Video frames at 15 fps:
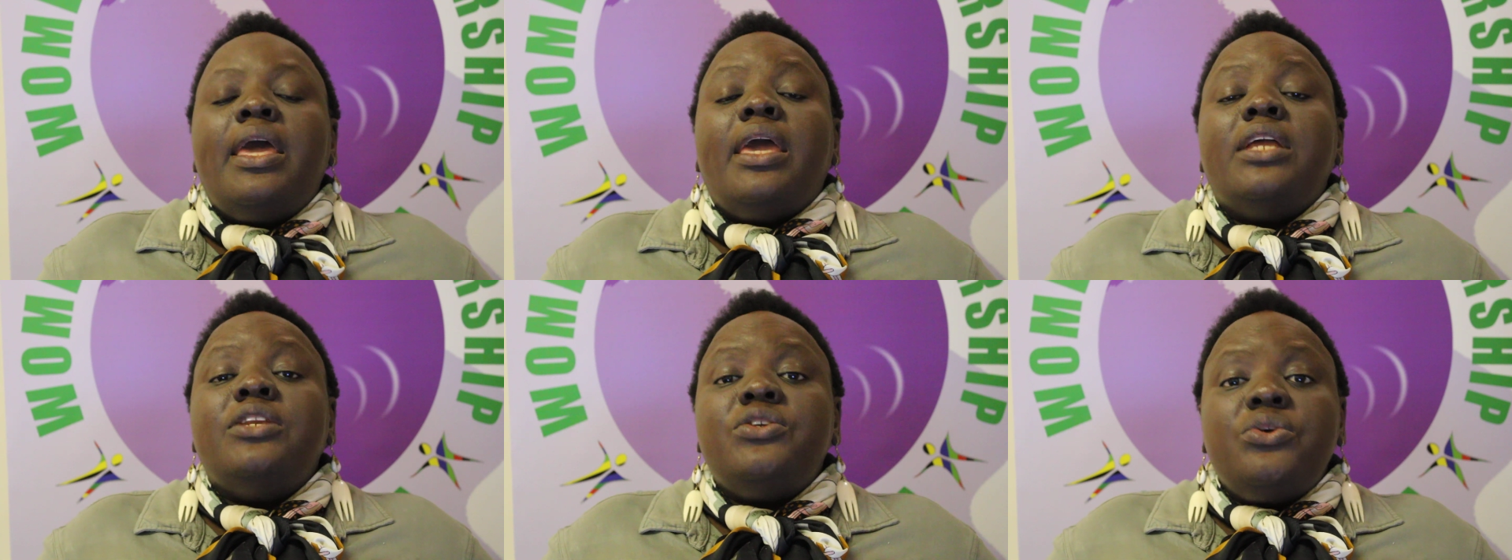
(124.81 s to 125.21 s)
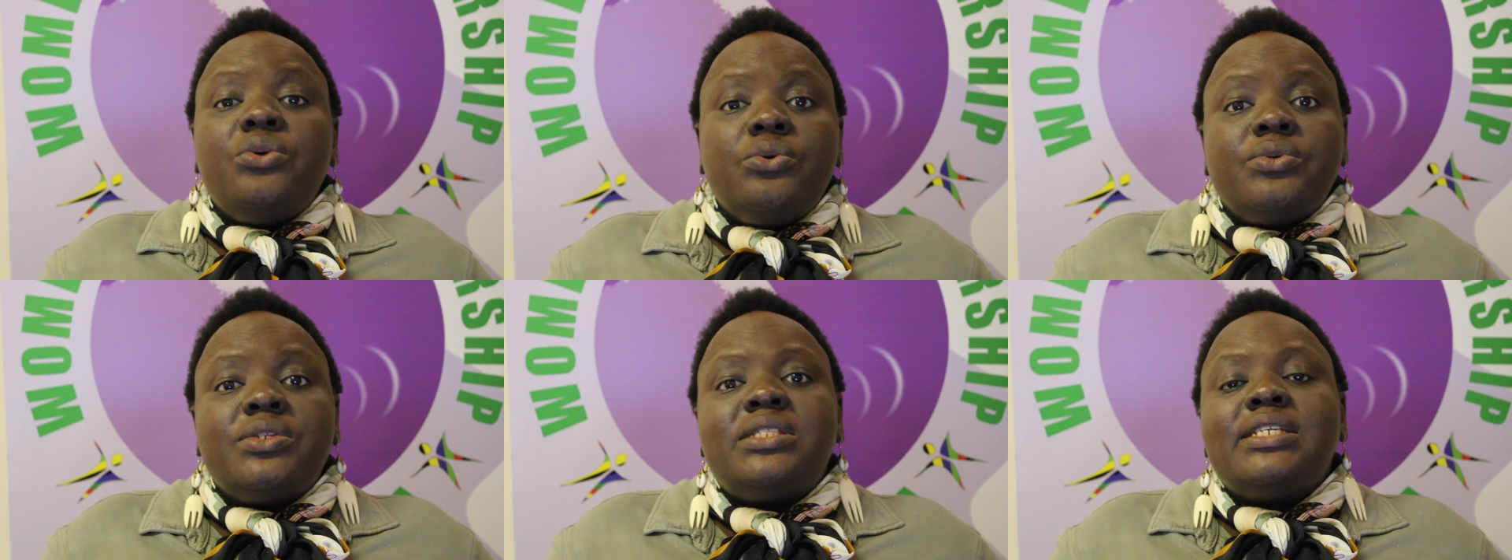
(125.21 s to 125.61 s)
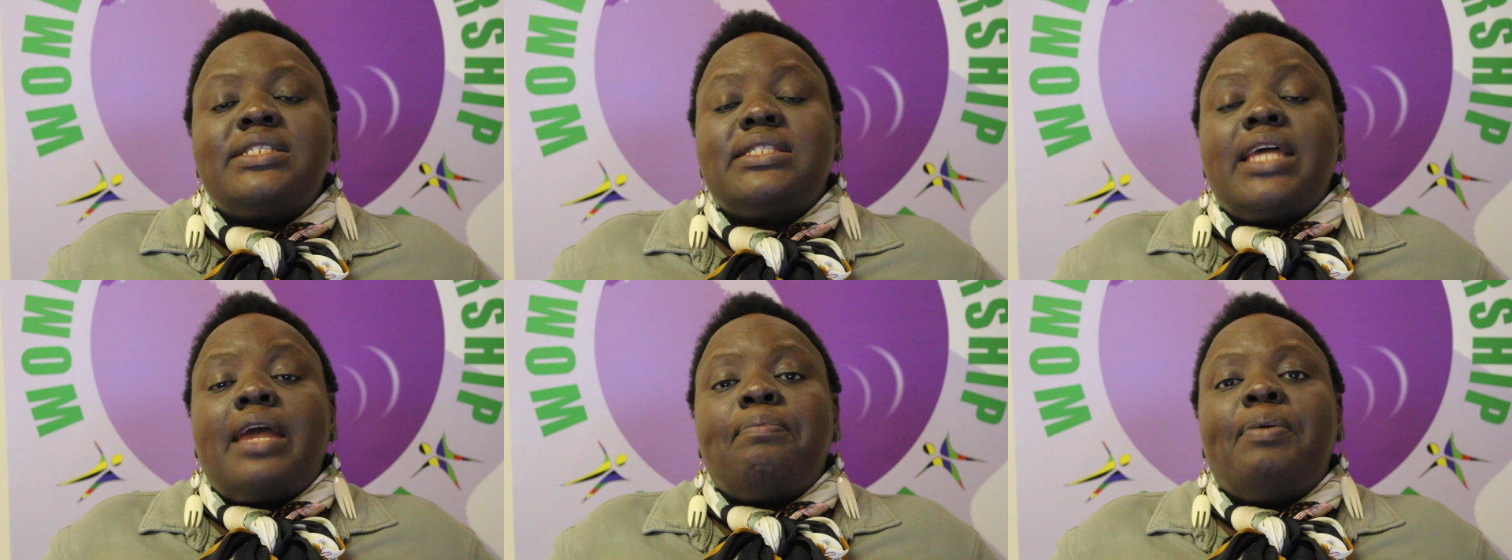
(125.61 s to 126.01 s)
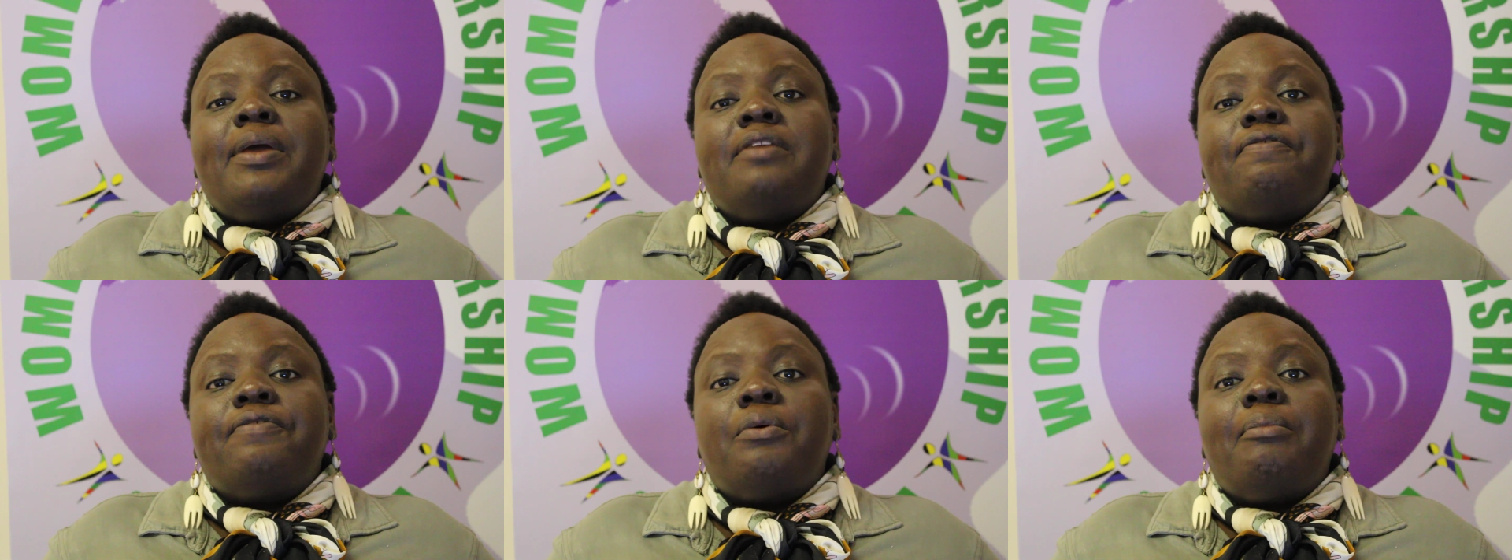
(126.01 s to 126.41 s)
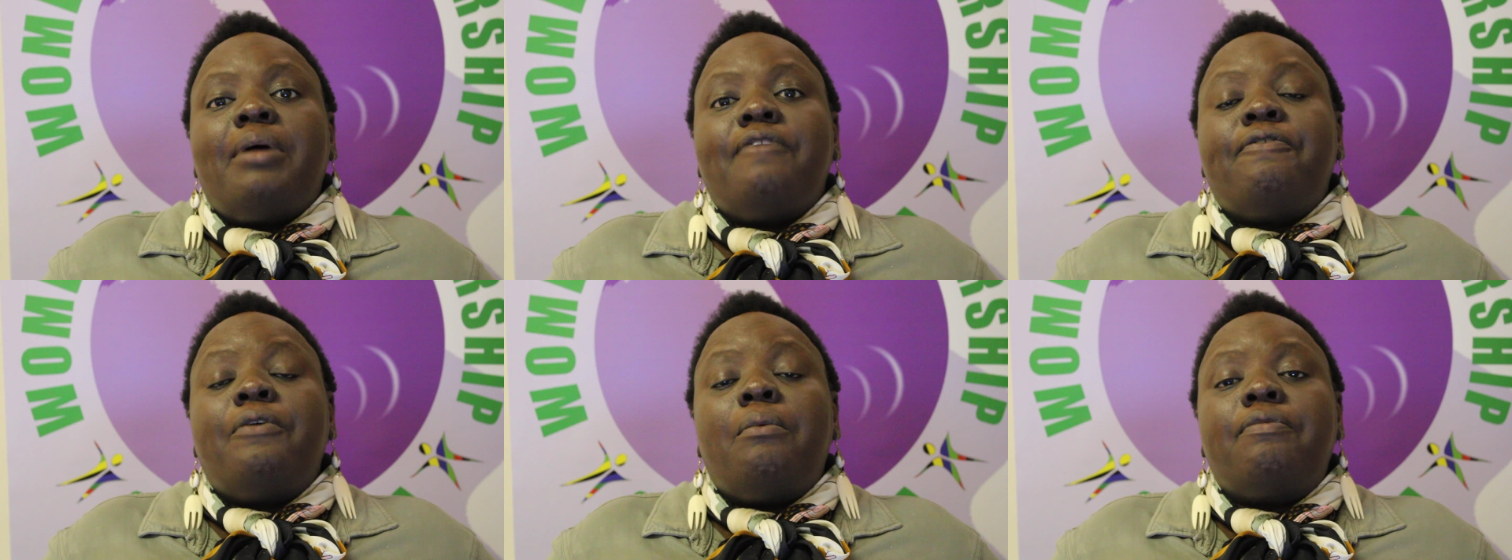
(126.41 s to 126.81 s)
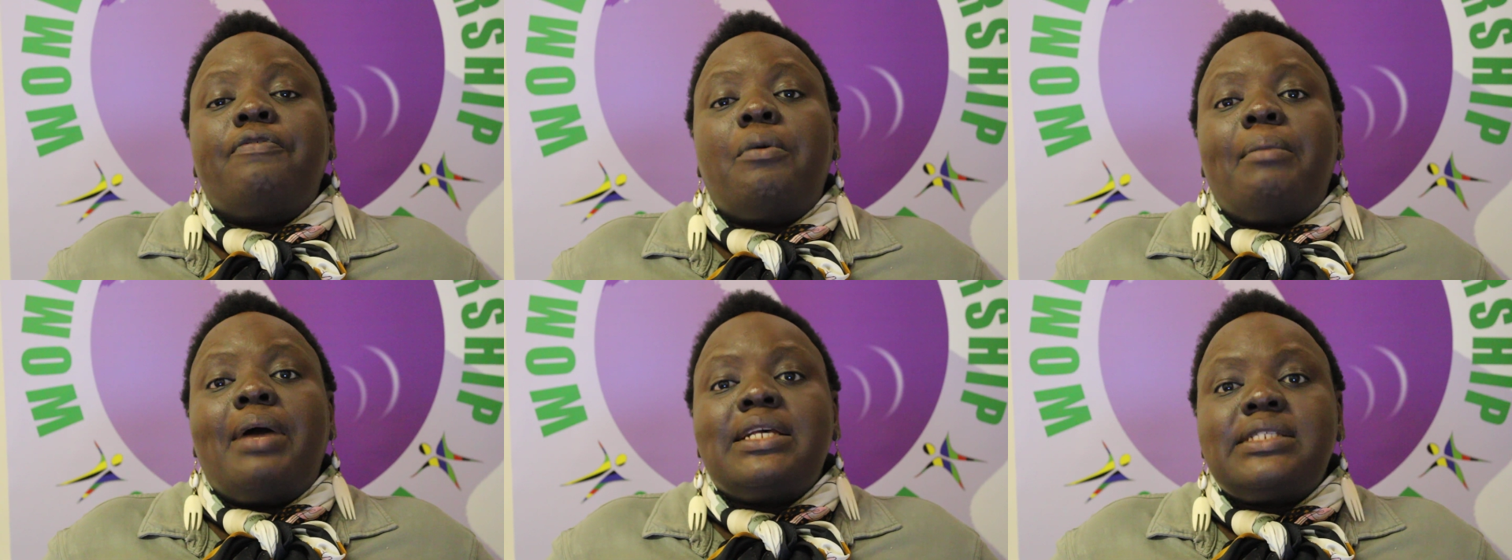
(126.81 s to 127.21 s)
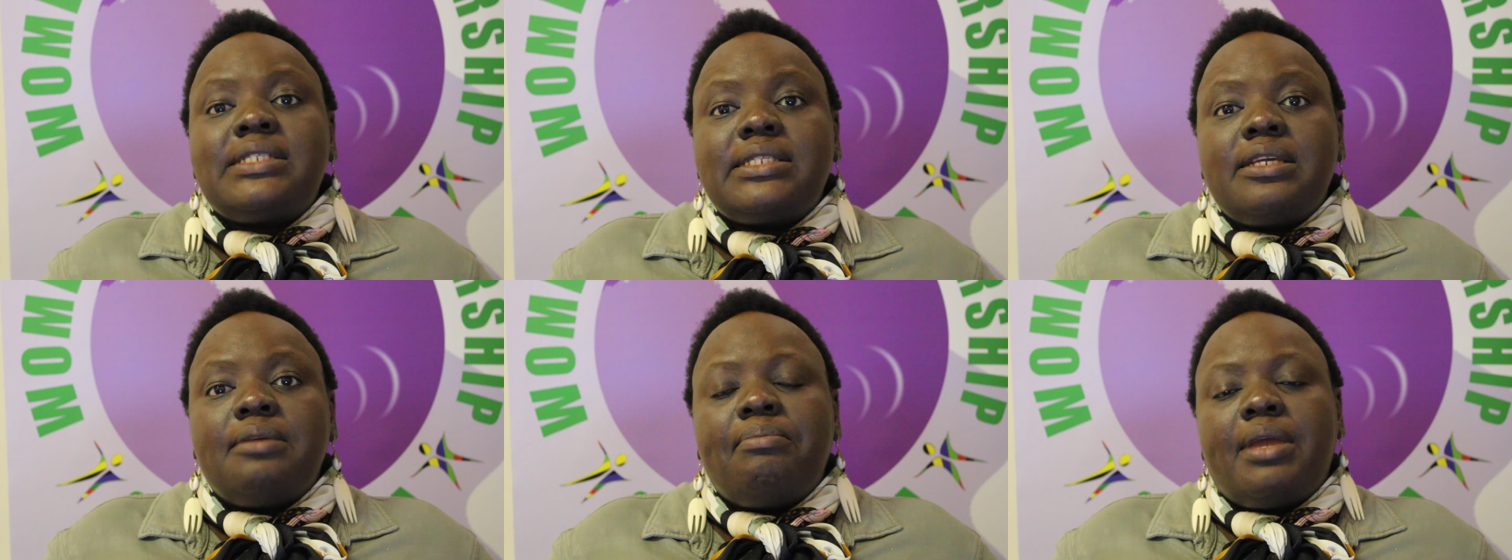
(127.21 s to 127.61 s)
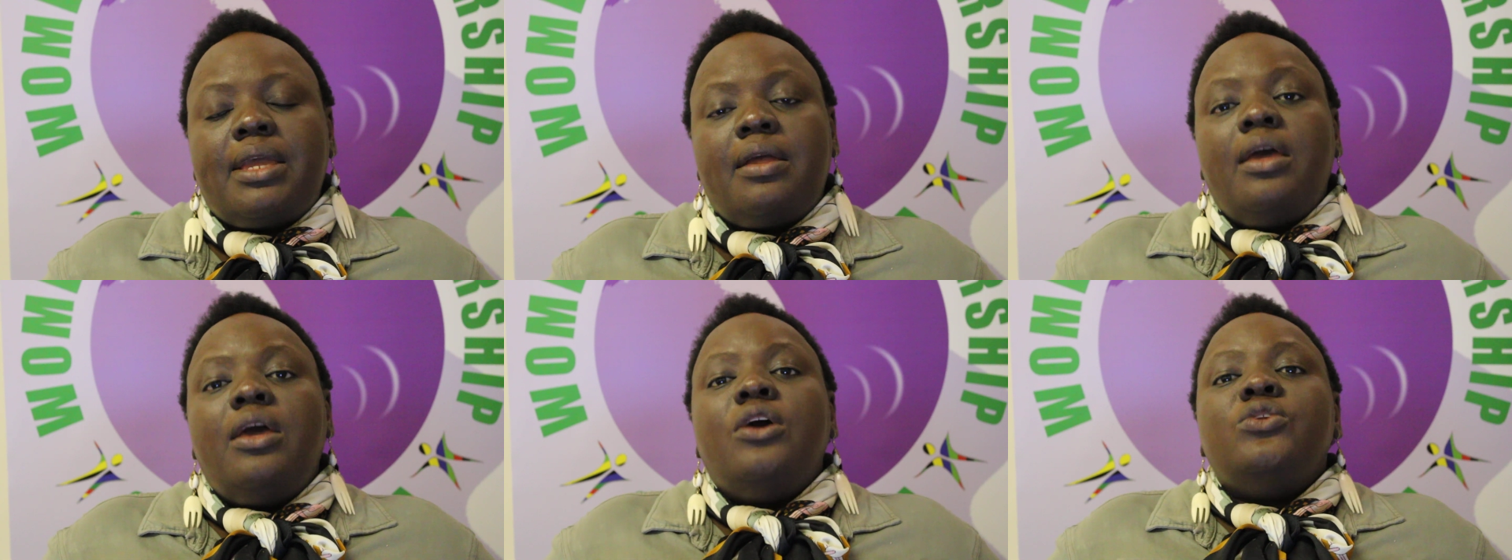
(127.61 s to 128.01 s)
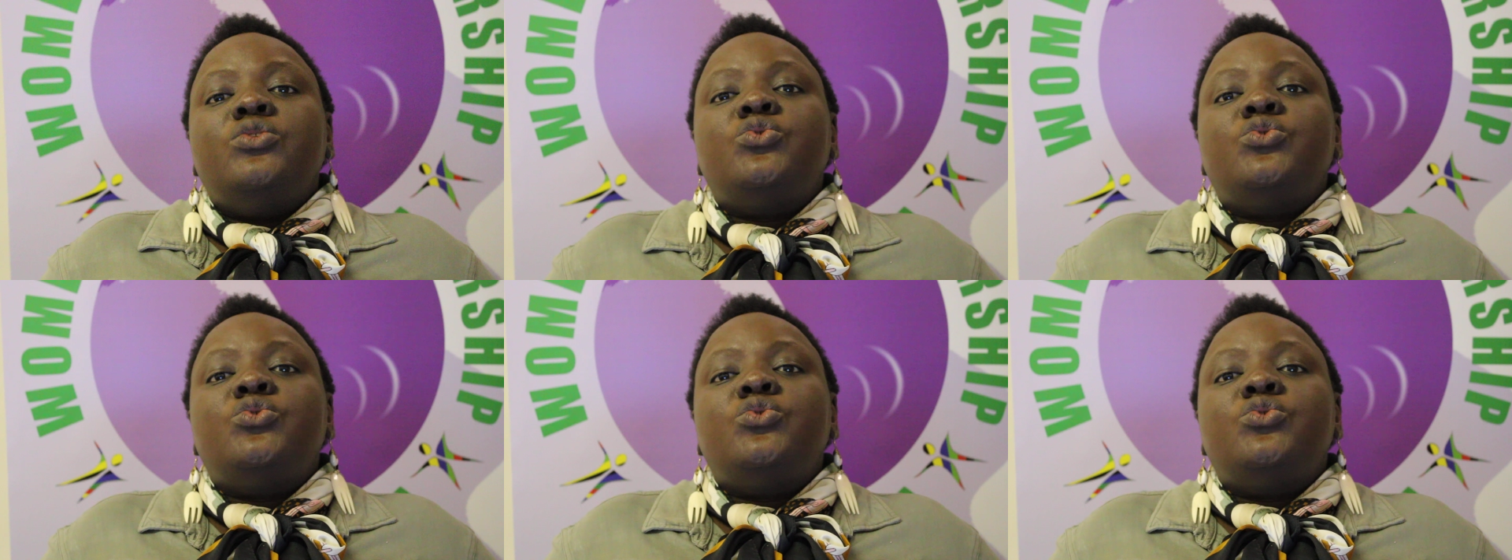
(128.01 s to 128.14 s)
and used the stipend from Asime